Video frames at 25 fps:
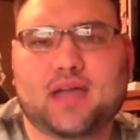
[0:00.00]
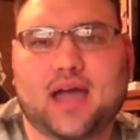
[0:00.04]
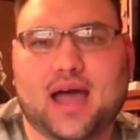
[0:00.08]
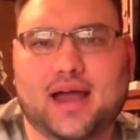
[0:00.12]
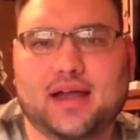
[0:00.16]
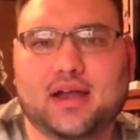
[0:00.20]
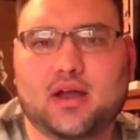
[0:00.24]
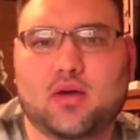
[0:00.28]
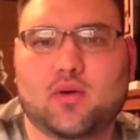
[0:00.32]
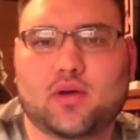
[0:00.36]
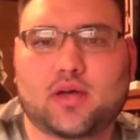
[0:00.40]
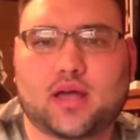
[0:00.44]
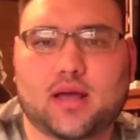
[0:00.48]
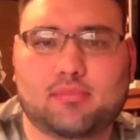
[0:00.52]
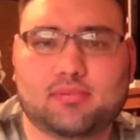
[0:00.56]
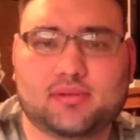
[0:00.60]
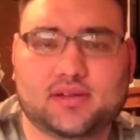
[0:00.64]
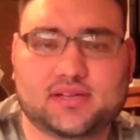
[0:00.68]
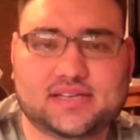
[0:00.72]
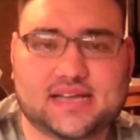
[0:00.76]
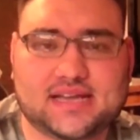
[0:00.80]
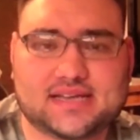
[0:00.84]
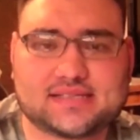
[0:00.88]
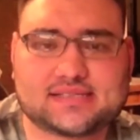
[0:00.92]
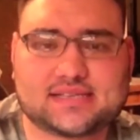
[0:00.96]
I know a couple
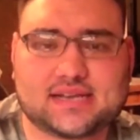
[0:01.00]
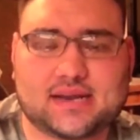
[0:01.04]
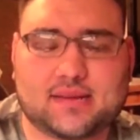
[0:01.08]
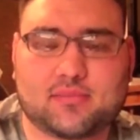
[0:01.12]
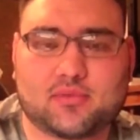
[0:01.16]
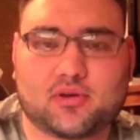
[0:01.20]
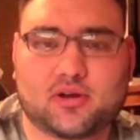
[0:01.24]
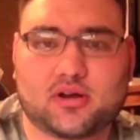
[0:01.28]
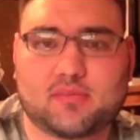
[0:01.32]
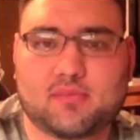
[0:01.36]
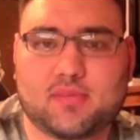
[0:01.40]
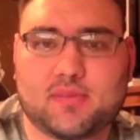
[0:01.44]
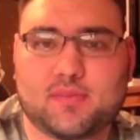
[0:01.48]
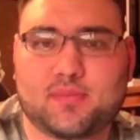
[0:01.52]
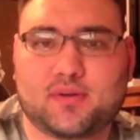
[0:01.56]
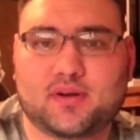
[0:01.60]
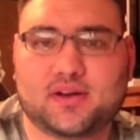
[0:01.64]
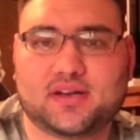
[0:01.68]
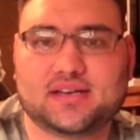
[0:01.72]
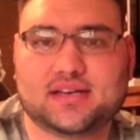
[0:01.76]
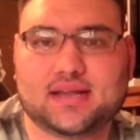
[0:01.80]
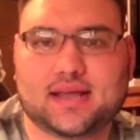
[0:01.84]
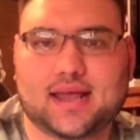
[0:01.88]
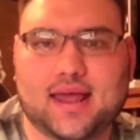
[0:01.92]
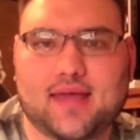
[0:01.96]
of decks that I'm going to be
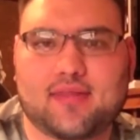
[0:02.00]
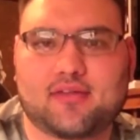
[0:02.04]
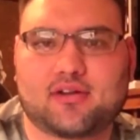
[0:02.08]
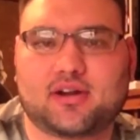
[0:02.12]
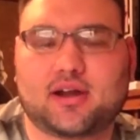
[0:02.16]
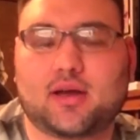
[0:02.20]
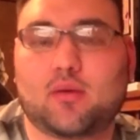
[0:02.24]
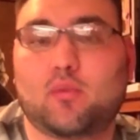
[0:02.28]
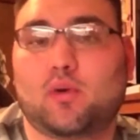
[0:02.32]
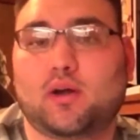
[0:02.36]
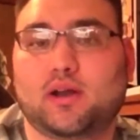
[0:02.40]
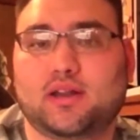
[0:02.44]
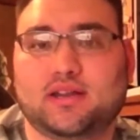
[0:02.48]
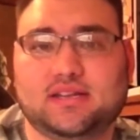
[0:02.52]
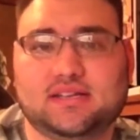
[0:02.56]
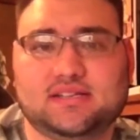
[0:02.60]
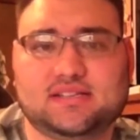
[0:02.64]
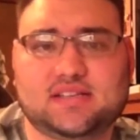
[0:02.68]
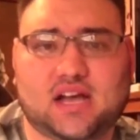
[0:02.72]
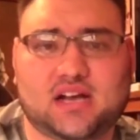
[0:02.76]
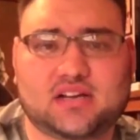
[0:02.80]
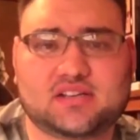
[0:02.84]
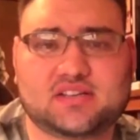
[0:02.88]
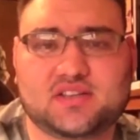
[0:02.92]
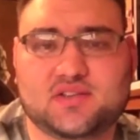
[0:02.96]
putting together, and I wanted to
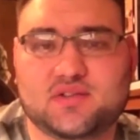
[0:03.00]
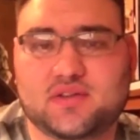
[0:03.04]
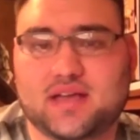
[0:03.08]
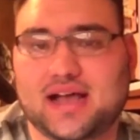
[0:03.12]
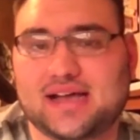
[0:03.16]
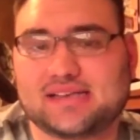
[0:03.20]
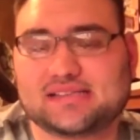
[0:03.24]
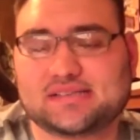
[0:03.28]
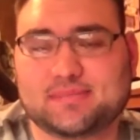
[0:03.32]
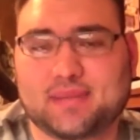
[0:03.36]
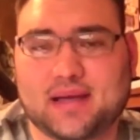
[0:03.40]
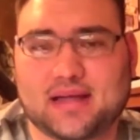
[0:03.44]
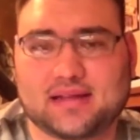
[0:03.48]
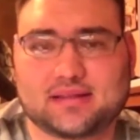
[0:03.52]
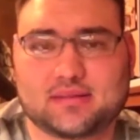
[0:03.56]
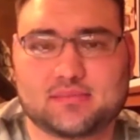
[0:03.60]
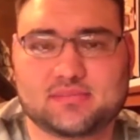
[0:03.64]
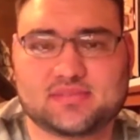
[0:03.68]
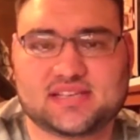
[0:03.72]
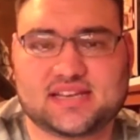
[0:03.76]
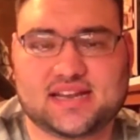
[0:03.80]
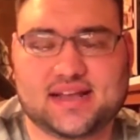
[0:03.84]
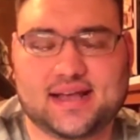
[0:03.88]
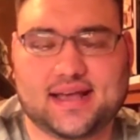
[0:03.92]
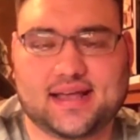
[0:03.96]
talk to you guys about
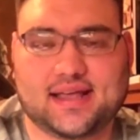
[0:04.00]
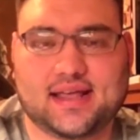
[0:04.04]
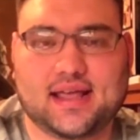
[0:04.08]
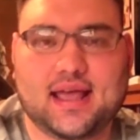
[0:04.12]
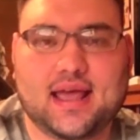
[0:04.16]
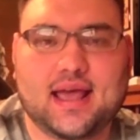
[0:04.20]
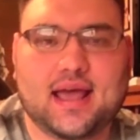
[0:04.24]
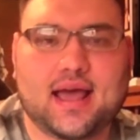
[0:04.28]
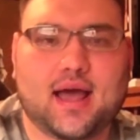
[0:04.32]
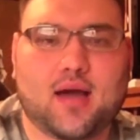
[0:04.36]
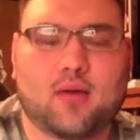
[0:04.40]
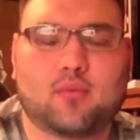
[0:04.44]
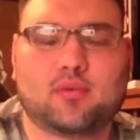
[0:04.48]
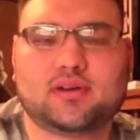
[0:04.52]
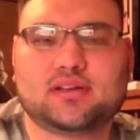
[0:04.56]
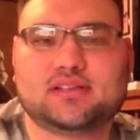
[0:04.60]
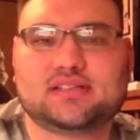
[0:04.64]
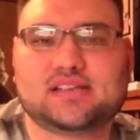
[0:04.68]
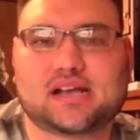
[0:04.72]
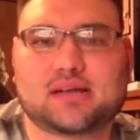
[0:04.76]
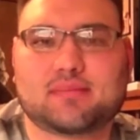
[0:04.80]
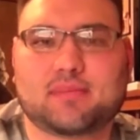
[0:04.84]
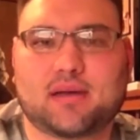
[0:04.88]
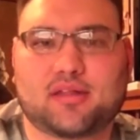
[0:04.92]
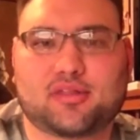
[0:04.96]
them today. I want
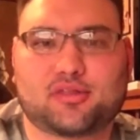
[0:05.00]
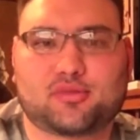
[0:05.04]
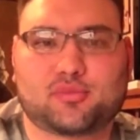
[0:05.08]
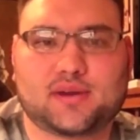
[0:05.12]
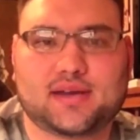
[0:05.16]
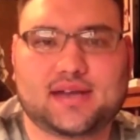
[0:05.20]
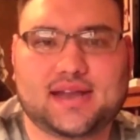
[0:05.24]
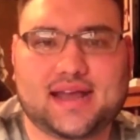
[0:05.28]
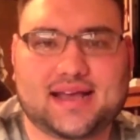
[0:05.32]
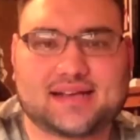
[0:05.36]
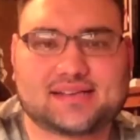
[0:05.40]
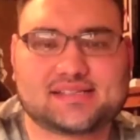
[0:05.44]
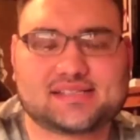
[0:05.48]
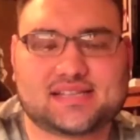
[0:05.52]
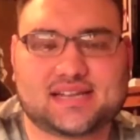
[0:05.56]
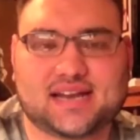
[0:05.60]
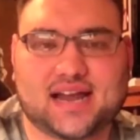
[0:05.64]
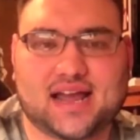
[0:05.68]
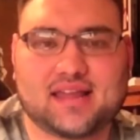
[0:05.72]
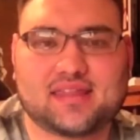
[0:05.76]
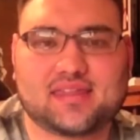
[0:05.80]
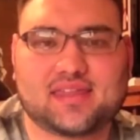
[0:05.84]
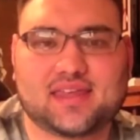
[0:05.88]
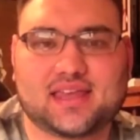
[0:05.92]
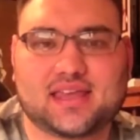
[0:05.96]
to talk about 3 decks that
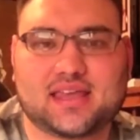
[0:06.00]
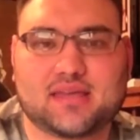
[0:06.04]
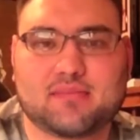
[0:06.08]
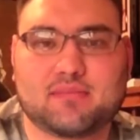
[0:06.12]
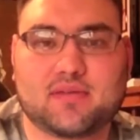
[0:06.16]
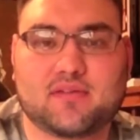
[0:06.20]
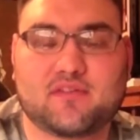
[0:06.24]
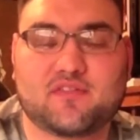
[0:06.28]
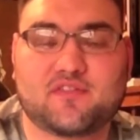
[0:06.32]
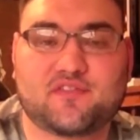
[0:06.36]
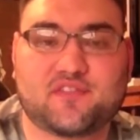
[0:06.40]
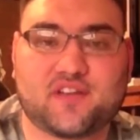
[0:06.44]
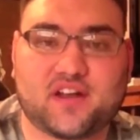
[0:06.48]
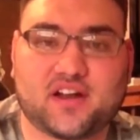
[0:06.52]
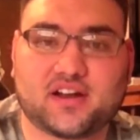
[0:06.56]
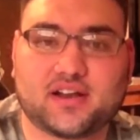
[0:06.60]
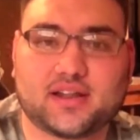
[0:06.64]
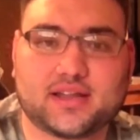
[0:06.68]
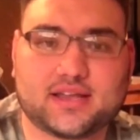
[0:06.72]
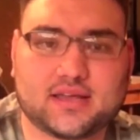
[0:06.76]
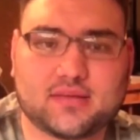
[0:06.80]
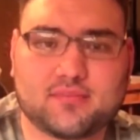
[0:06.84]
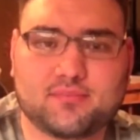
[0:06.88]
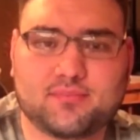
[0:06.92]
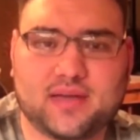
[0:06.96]
I think can be
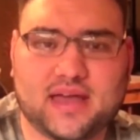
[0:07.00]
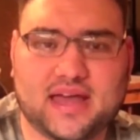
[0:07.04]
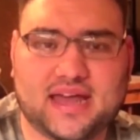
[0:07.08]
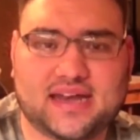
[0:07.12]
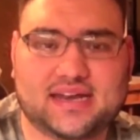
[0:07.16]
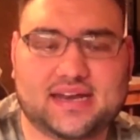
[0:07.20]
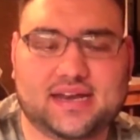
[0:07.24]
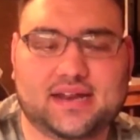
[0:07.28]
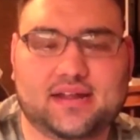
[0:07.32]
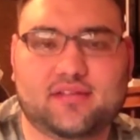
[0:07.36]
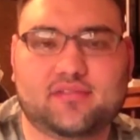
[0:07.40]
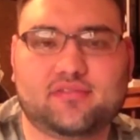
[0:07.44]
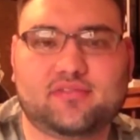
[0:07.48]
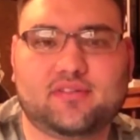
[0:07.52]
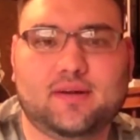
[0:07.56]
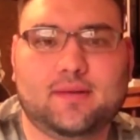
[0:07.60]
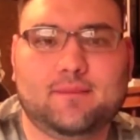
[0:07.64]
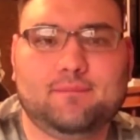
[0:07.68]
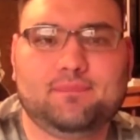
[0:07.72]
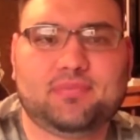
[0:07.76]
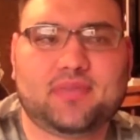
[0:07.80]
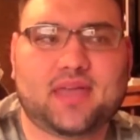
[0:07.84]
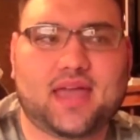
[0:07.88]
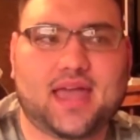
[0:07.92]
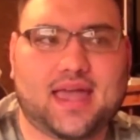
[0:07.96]
fairly competitive
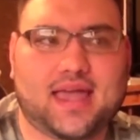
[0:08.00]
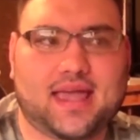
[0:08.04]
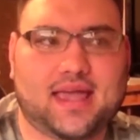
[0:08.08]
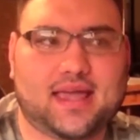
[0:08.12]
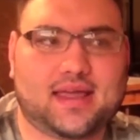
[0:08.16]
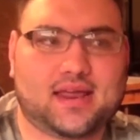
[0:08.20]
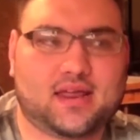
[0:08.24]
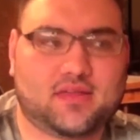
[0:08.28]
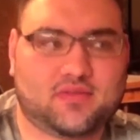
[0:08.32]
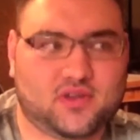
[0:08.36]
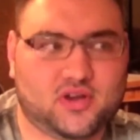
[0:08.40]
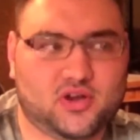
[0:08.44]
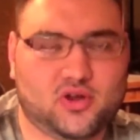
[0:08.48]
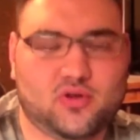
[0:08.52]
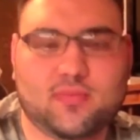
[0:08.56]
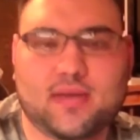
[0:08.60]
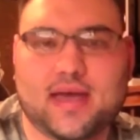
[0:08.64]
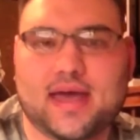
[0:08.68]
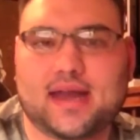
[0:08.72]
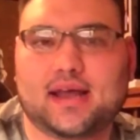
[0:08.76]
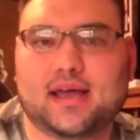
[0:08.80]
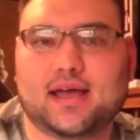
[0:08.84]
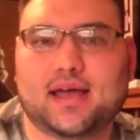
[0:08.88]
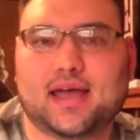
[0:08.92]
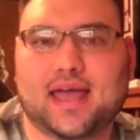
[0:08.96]
in the new
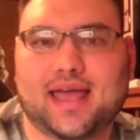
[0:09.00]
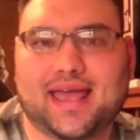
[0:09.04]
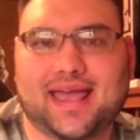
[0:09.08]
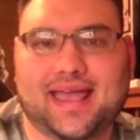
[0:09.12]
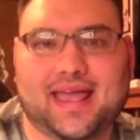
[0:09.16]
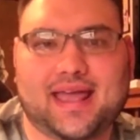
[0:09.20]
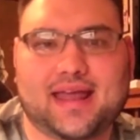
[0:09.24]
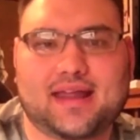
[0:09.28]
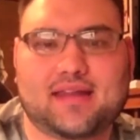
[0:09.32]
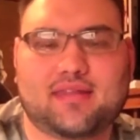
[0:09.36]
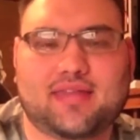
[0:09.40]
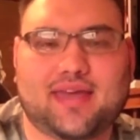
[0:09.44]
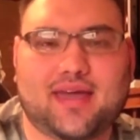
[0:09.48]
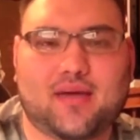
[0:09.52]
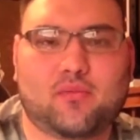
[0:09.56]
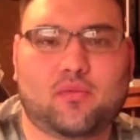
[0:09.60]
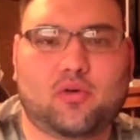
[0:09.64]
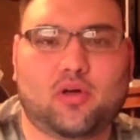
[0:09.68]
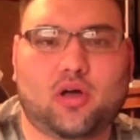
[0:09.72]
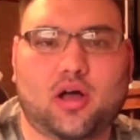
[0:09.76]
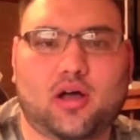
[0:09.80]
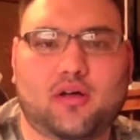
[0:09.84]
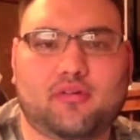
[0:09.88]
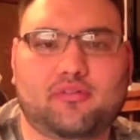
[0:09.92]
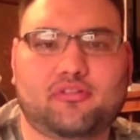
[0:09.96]
meta, and that
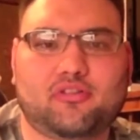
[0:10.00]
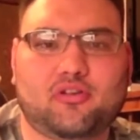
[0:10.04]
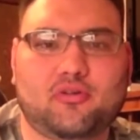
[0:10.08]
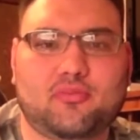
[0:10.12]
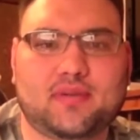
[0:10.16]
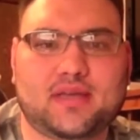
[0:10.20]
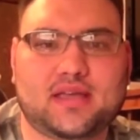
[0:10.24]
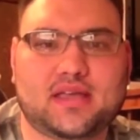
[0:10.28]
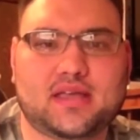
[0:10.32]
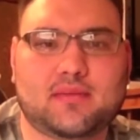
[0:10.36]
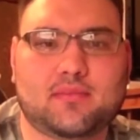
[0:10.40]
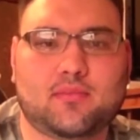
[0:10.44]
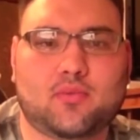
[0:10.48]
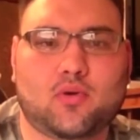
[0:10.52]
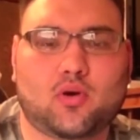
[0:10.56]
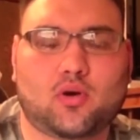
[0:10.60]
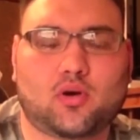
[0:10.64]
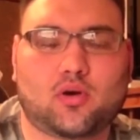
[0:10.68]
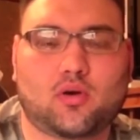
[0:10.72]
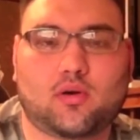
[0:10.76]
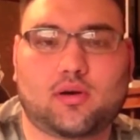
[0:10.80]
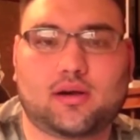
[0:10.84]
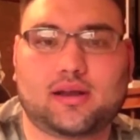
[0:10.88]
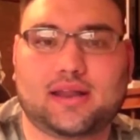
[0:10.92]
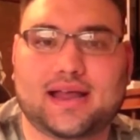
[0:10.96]
will also be
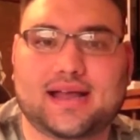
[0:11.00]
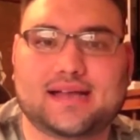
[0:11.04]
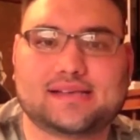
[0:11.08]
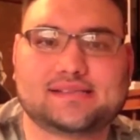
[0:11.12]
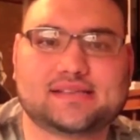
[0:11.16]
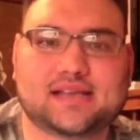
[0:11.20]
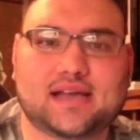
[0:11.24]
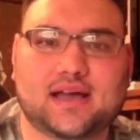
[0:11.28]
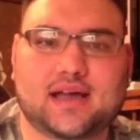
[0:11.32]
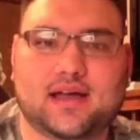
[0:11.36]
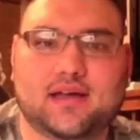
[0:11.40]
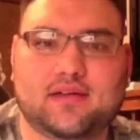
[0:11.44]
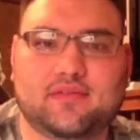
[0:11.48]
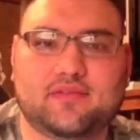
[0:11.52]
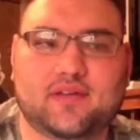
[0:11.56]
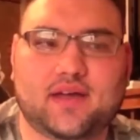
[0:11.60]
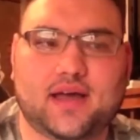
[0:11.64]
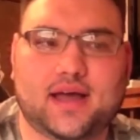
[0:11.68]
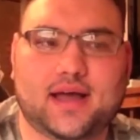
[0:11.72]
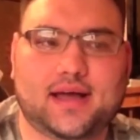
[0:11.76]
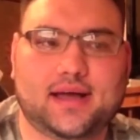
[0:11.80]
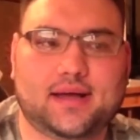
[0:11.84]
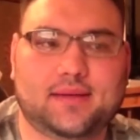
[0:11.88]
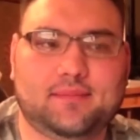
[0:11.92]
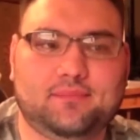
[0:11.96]
more or less of
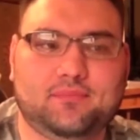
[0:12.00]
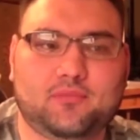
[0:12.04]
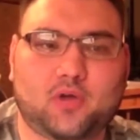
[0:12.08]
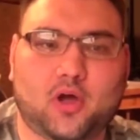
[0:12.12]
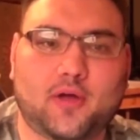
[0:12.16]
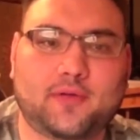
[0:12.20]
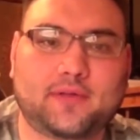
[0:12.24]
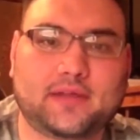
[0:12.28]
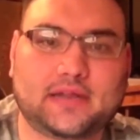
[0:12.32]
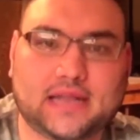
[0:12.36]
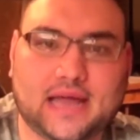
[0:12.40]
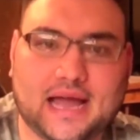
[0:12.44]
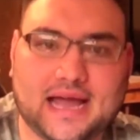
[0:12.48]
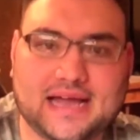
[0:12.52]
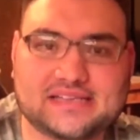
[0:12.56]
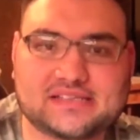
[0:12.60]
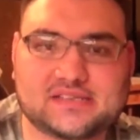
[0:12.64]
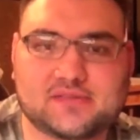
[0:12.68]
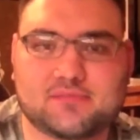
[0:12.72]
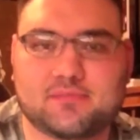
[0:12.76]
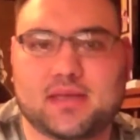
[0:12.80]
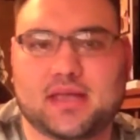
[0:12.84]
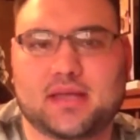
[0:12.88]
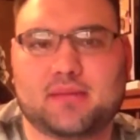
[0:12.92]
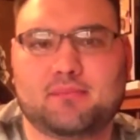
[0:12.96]
on the lines
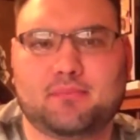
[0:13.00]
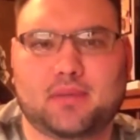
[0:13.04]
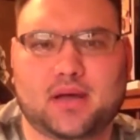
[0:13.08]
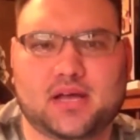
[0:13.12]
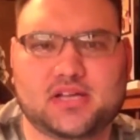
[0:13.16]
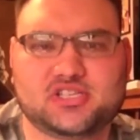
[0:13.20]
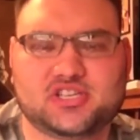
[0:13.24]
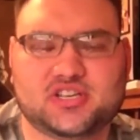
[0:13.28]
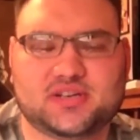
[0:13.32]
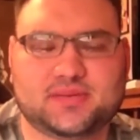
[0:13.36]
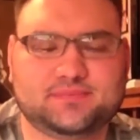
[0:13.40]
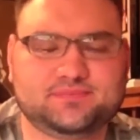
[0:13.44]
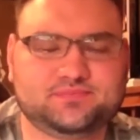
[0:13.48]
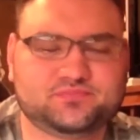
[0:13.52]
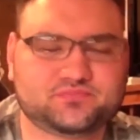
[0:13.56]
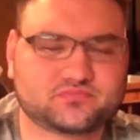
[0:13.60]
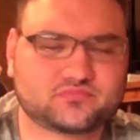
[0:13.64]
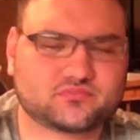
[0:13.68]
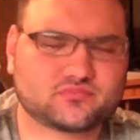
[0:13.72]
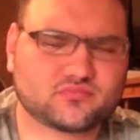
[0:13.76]
of being budget.